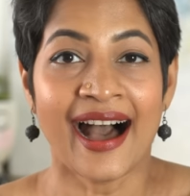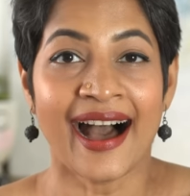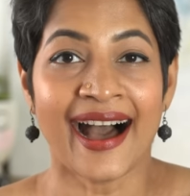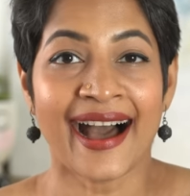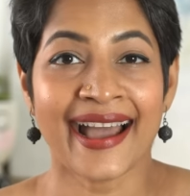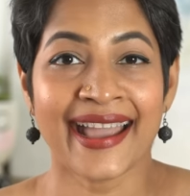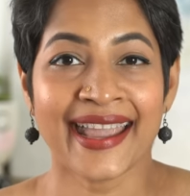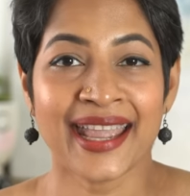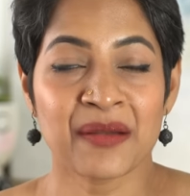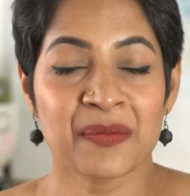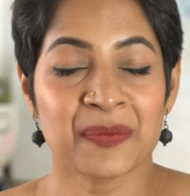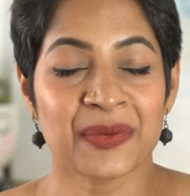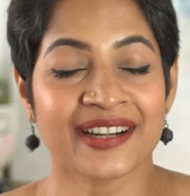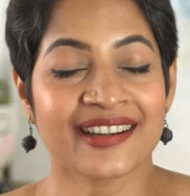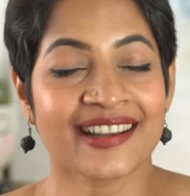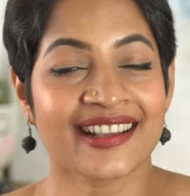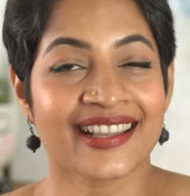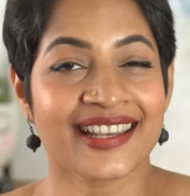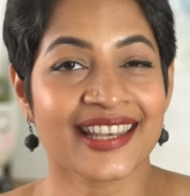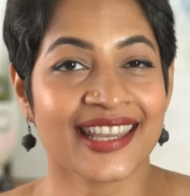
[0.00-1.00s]
Hi, I'm
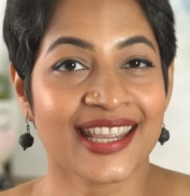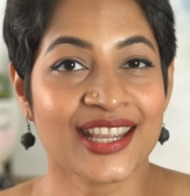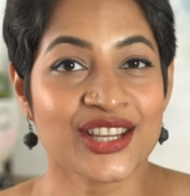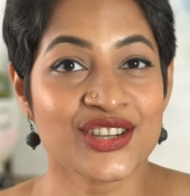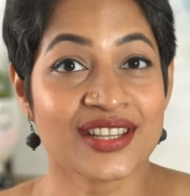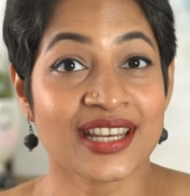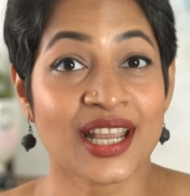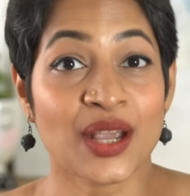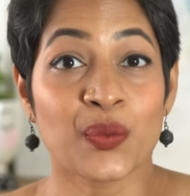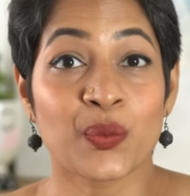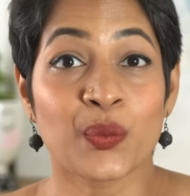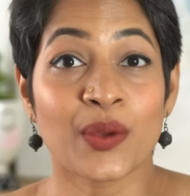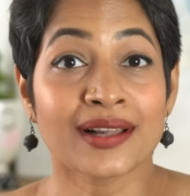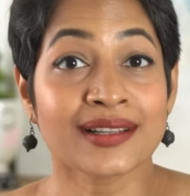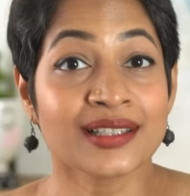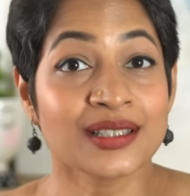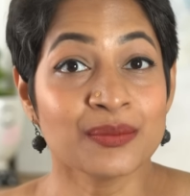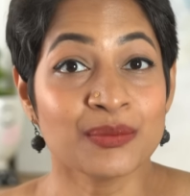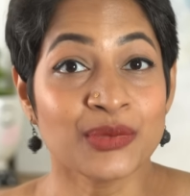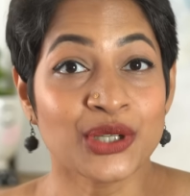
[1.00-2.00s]
Parna Ganesh and I
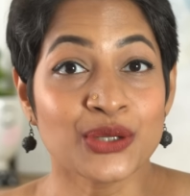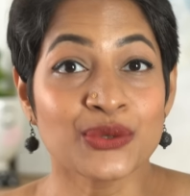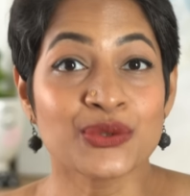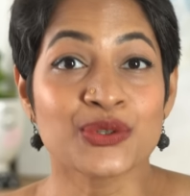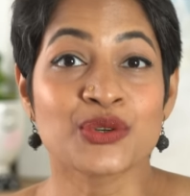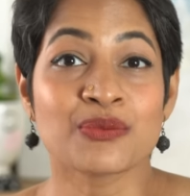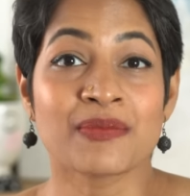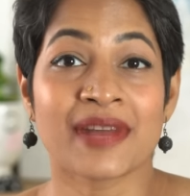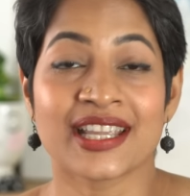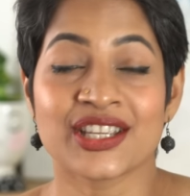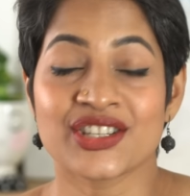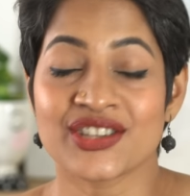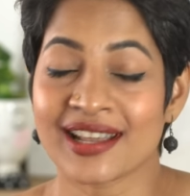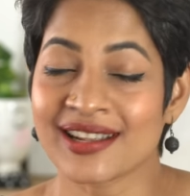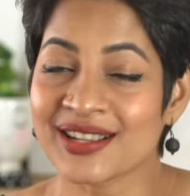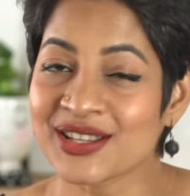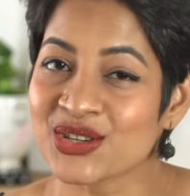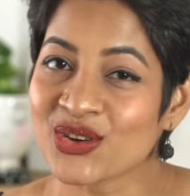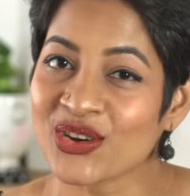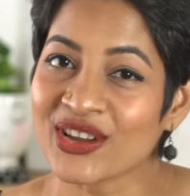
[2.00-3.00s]
welcome you to my
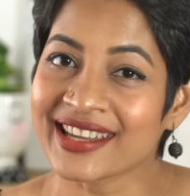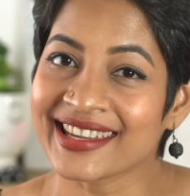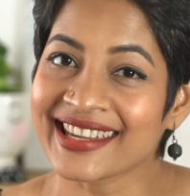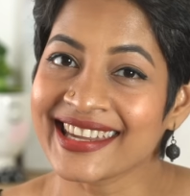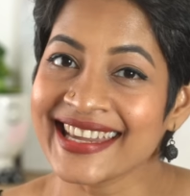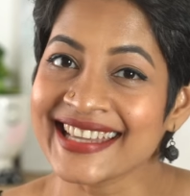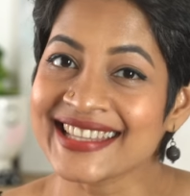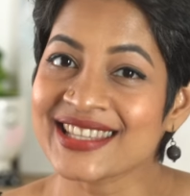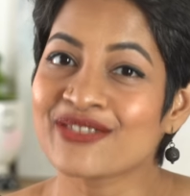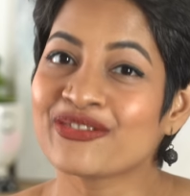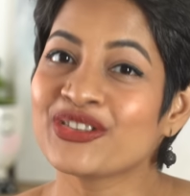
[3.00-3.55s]
channel JoyGeeks.